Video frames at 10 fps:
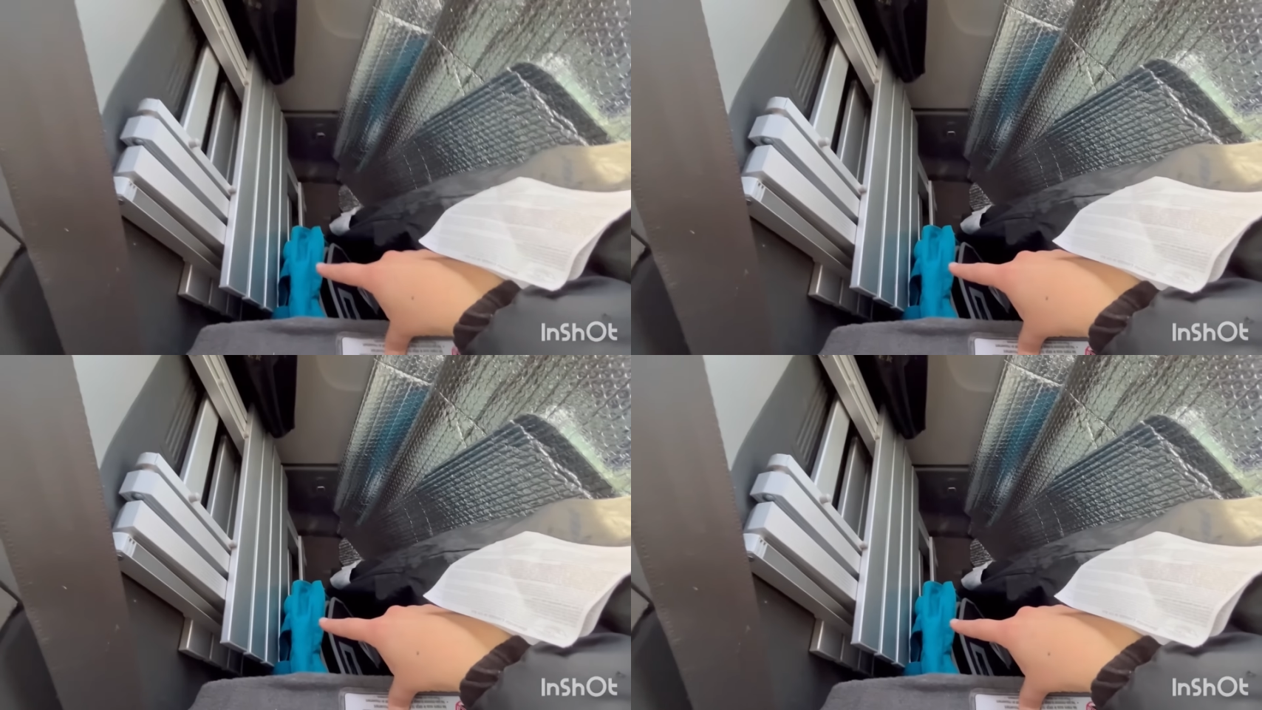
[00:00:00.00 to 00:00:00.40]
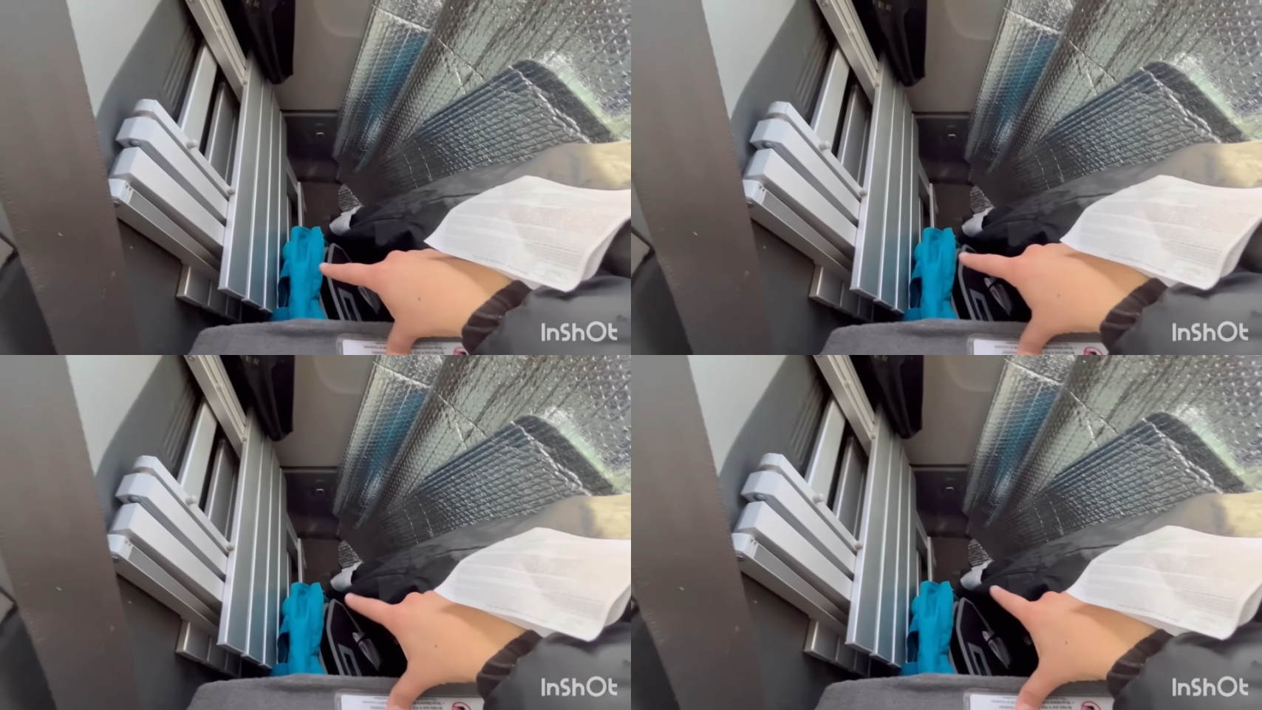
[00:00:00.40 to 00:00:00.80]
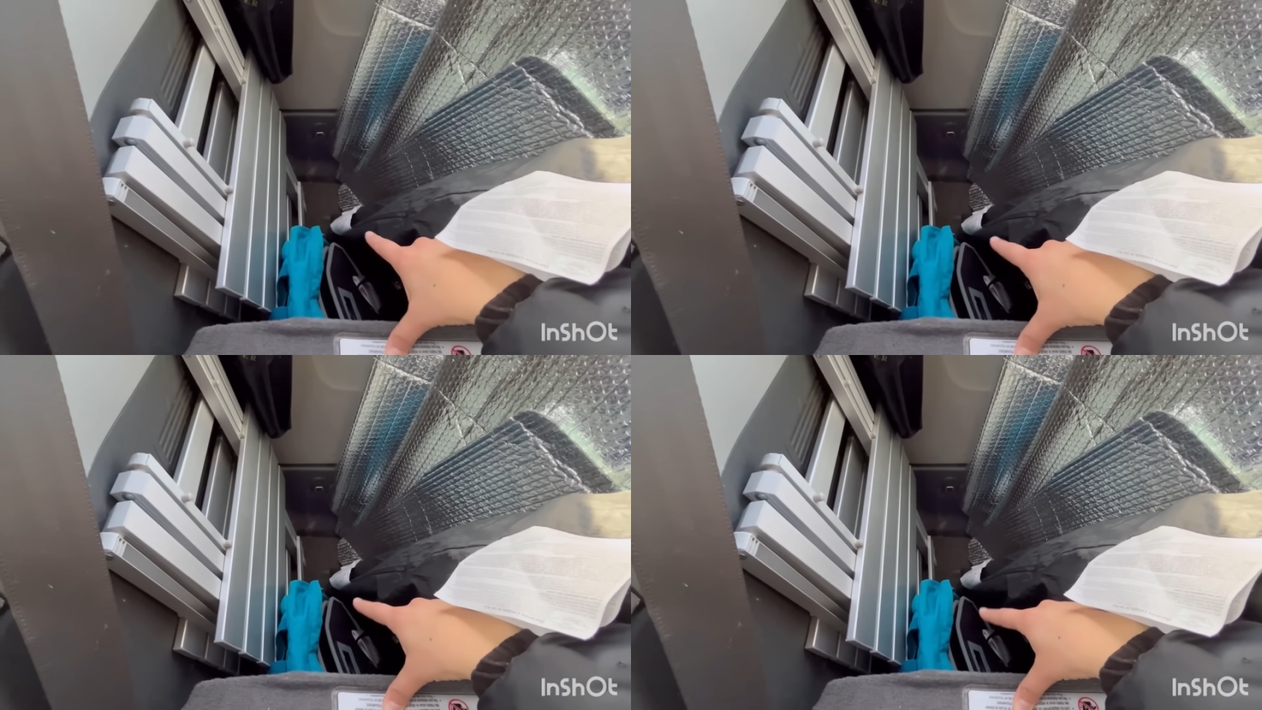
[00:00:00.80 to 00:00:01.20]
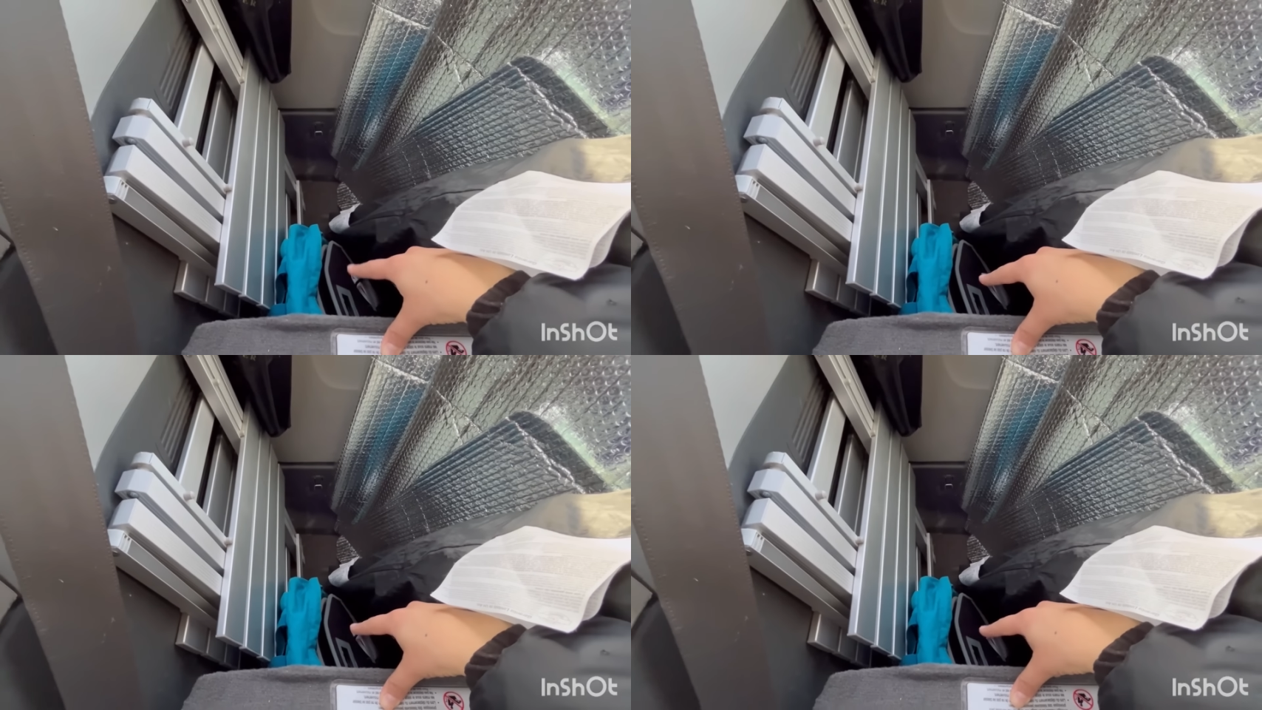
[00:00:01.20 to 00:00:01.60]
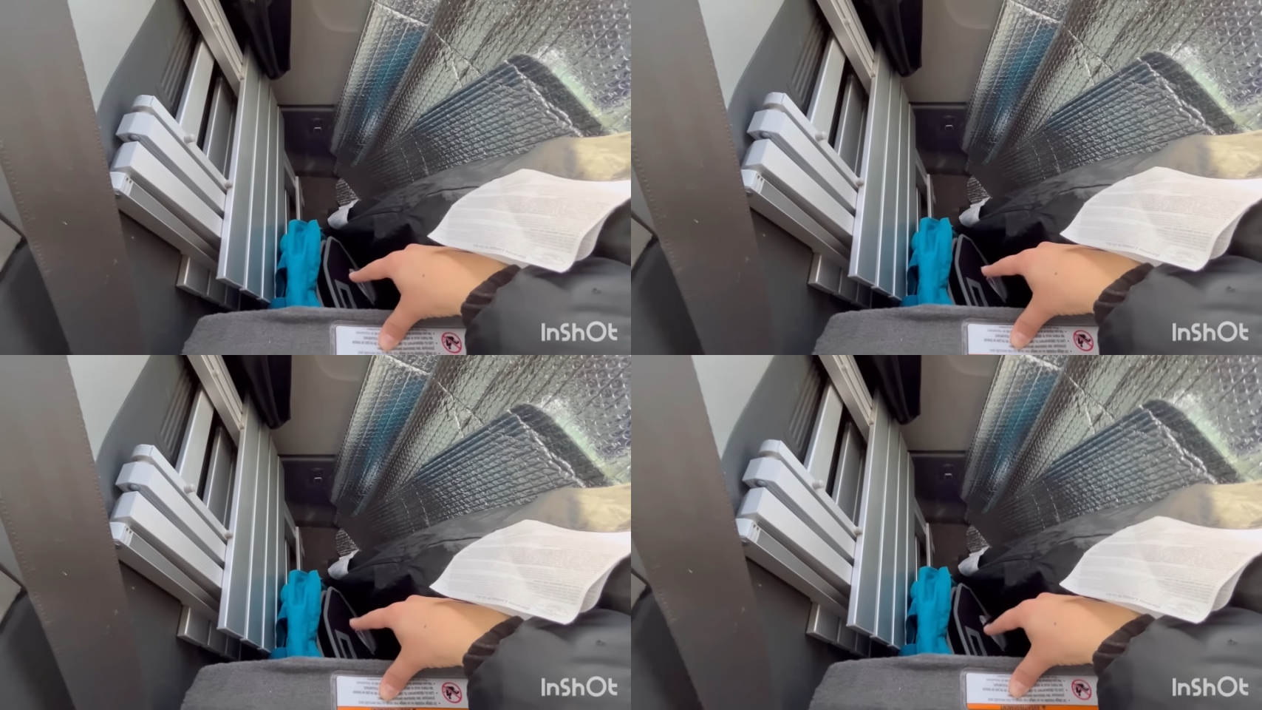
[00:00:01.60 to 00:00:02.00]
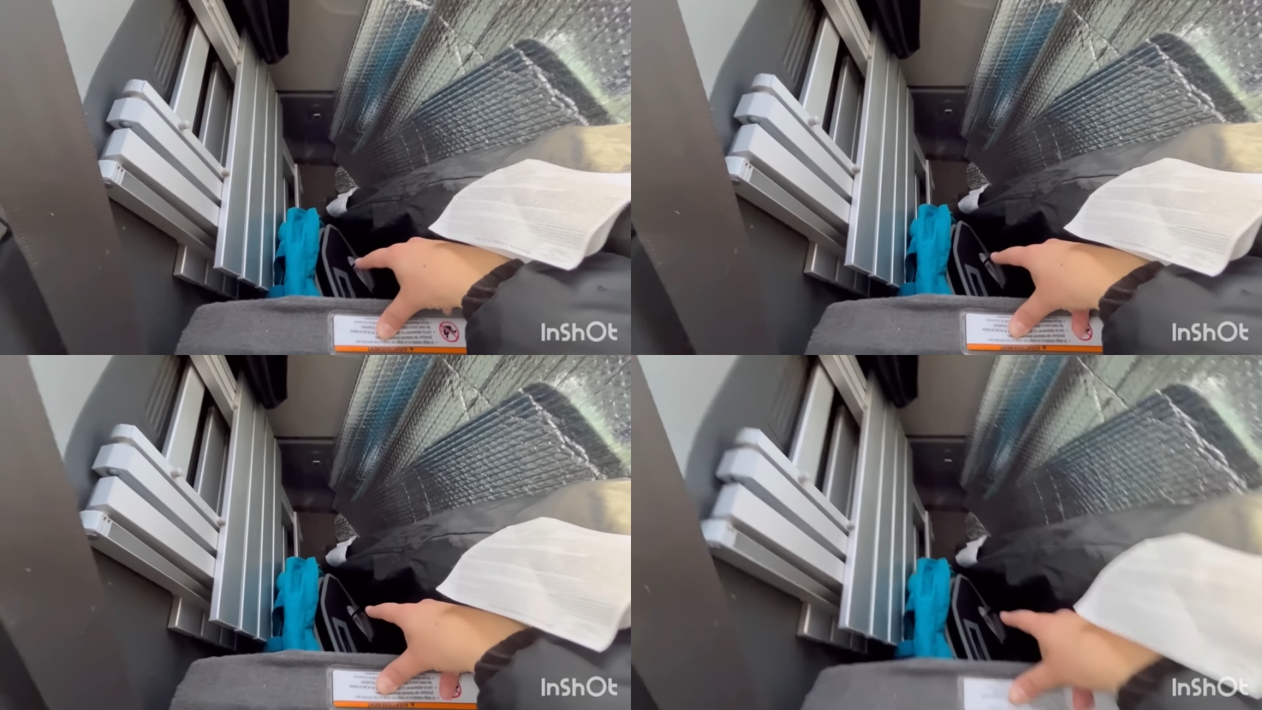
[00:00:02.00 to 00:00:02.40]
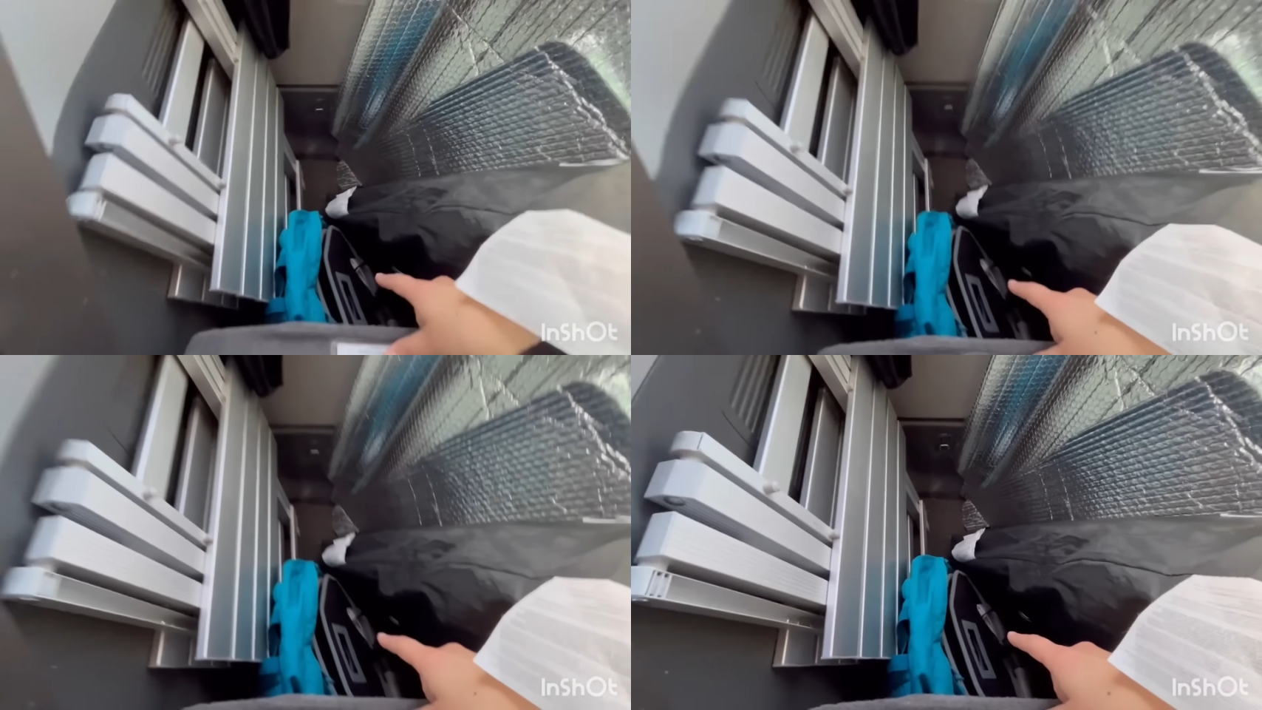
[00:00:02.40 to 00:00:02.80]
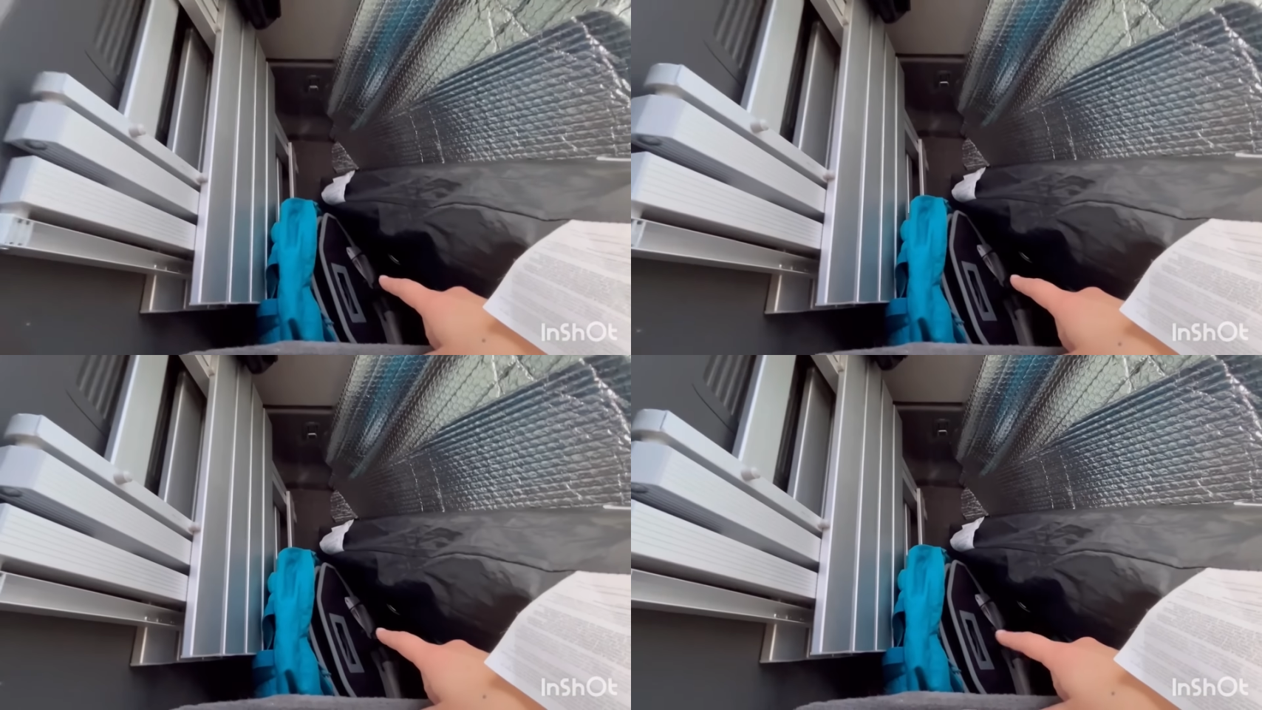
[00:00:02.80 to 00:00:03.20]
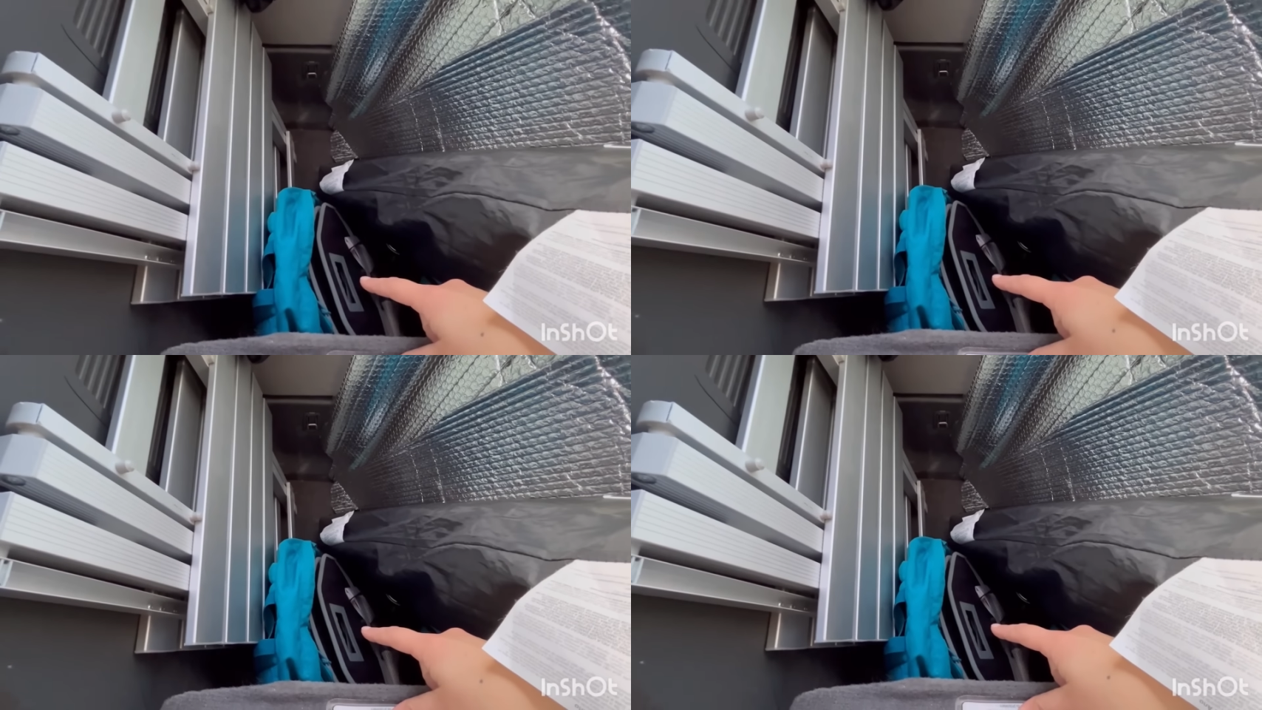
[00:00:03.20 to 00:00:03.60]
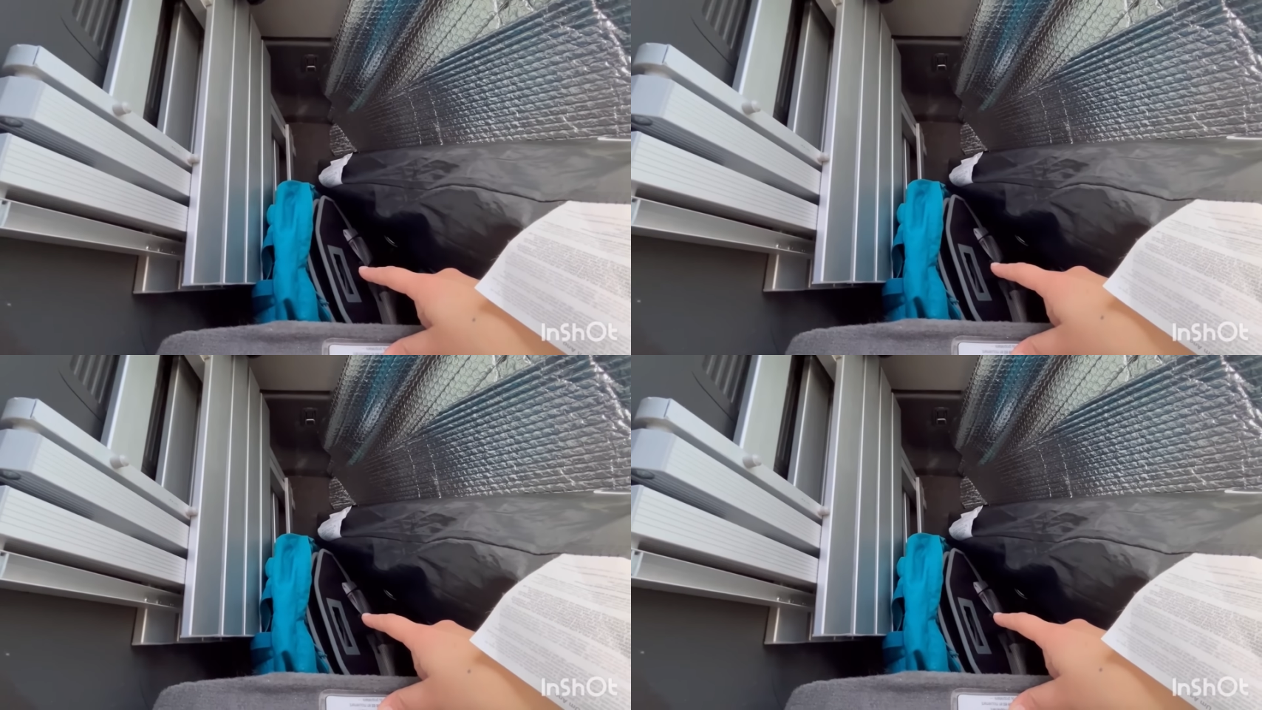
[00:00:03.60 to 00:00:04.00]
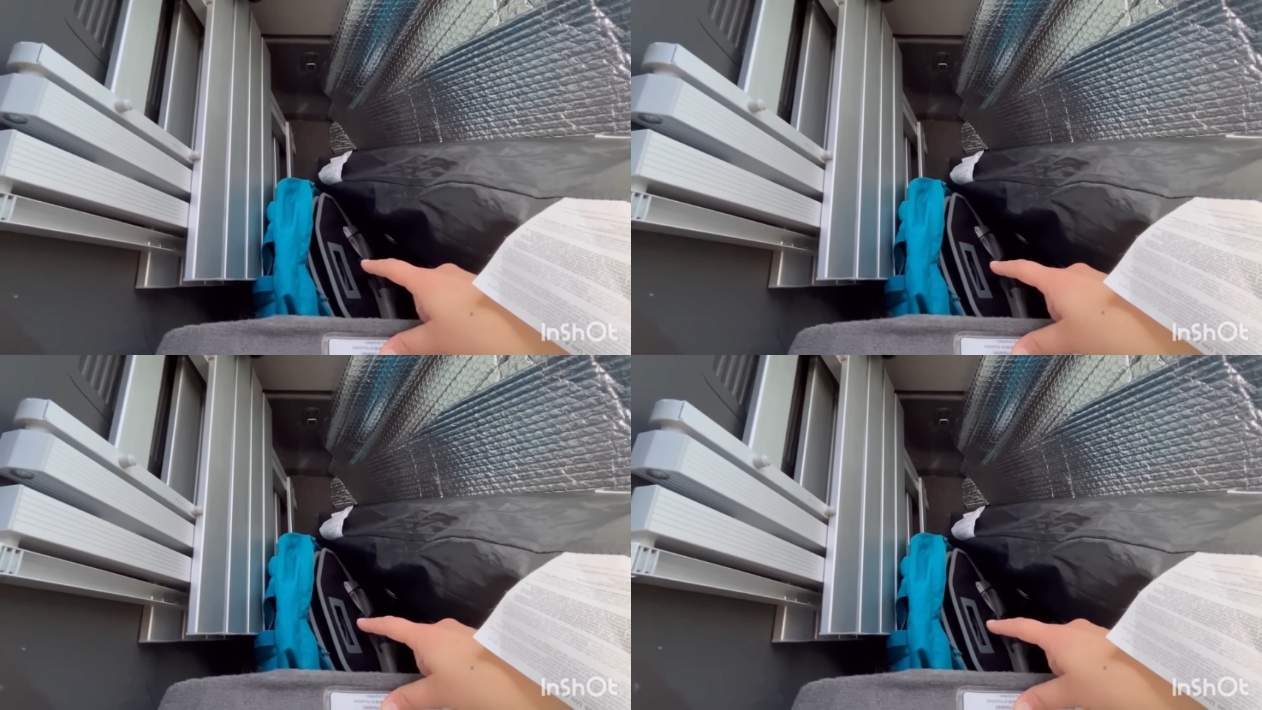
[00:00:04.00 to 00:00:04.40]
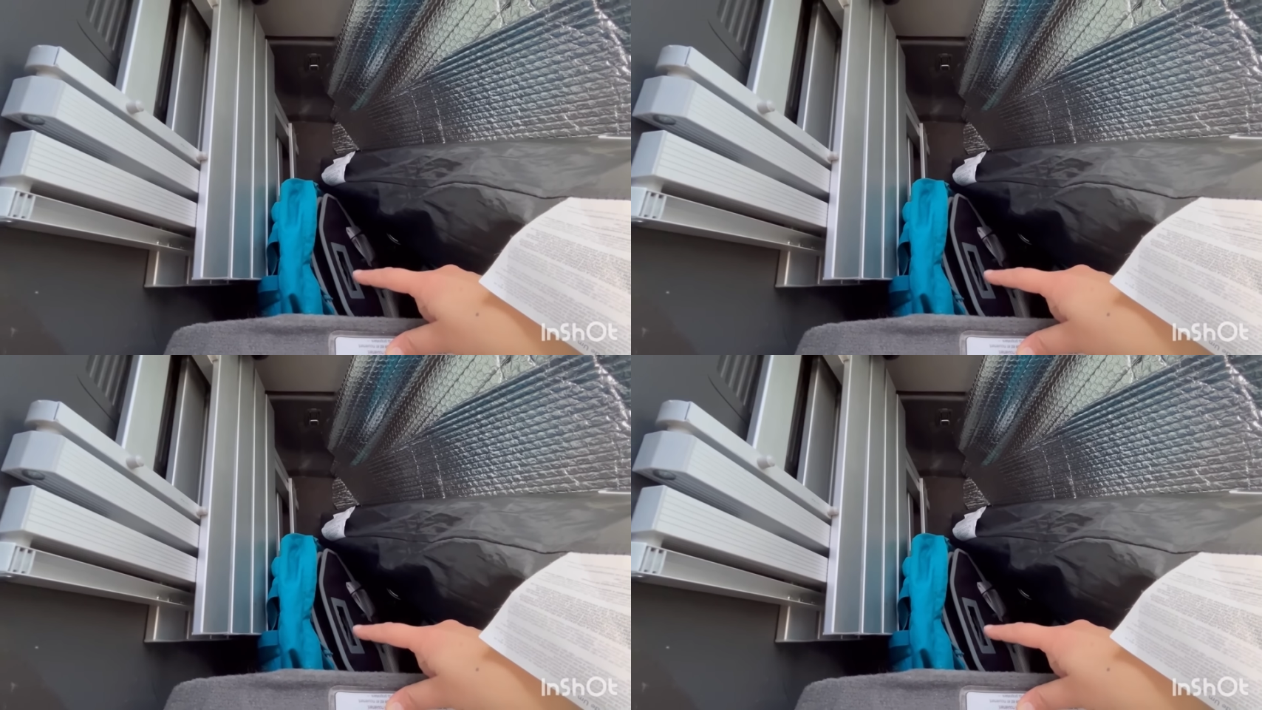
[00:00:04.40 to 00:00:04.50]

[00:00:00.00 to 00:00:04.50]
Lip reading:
No face is visible, so there are no lips to read.